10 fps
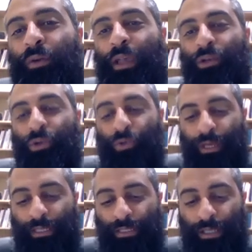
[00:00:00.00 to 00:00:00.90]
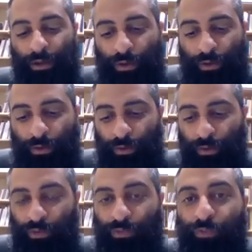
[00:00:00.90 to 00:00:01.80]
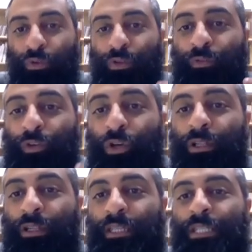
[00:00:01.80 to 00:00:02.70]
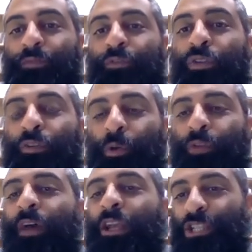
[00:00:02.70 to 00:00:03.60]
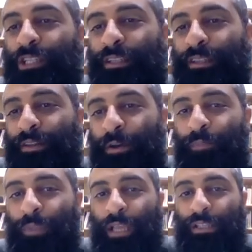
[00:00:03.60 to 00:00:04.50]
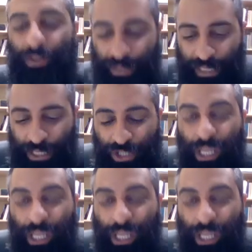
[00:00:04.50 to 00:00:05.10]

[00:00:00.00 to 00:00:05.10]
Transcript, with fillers: Who is full of goodness, full of perfection, and so, what St.